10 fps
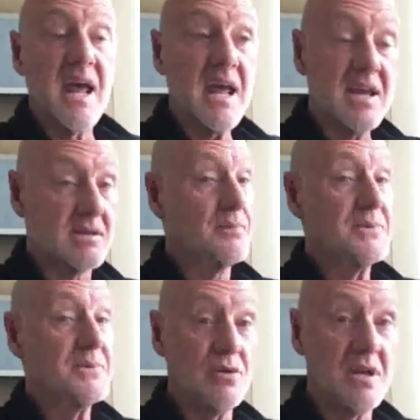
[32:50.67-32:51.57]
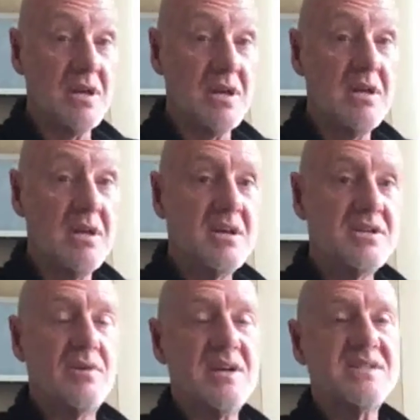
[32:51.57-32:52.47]
hey, here's an opportunity
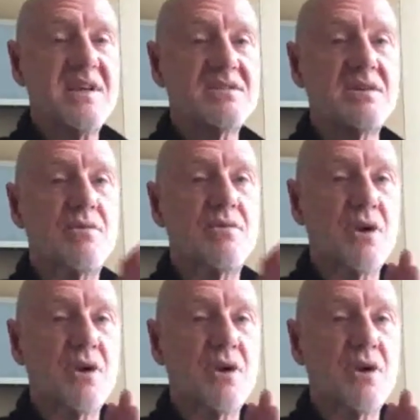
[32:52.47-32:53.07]
to us actually